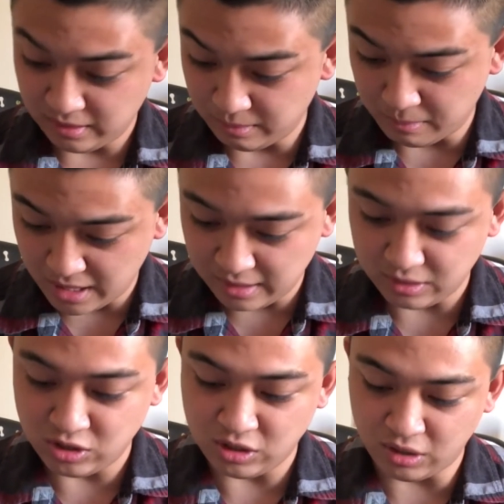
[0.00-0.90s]
Man
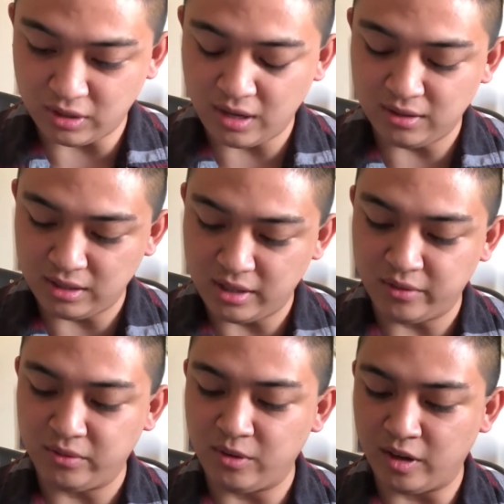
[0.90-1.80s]
shall not live
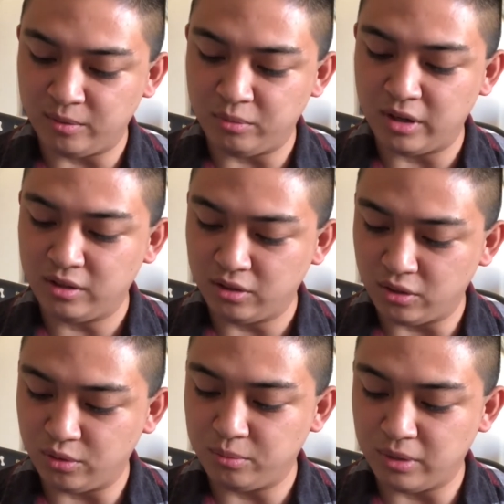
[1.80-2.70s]
on bread
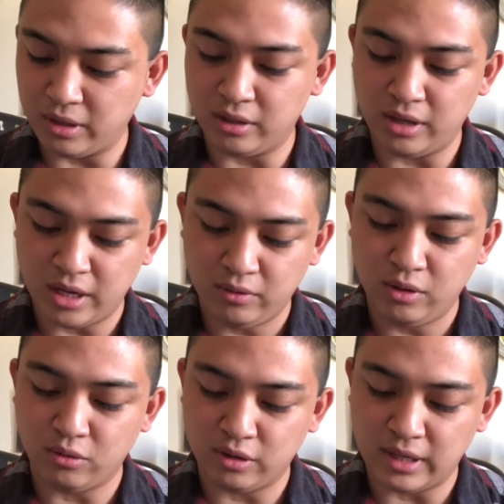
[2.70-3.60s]
alone, but on every
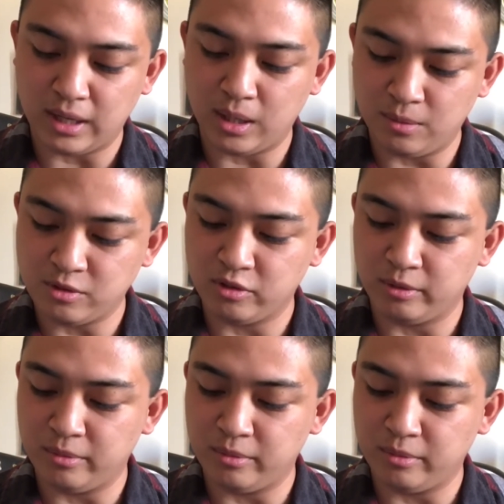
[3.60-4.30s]
word that comes from the